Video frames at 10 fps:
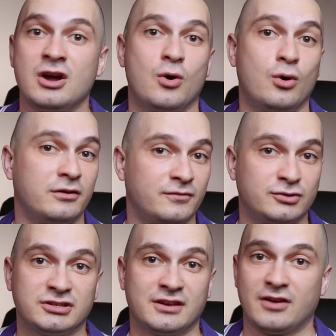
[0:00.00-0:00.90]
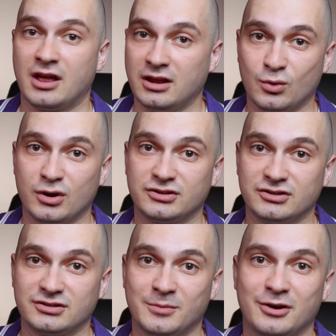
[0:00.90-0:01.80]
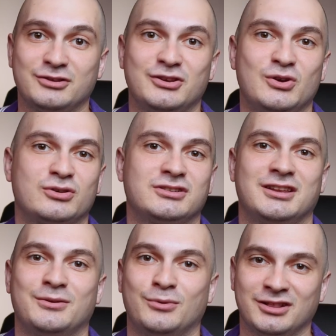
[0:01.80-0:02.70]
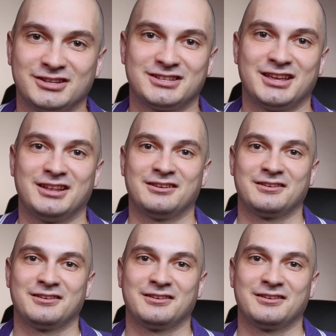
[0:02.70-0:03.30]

or if you just have any questions about New York City real estate.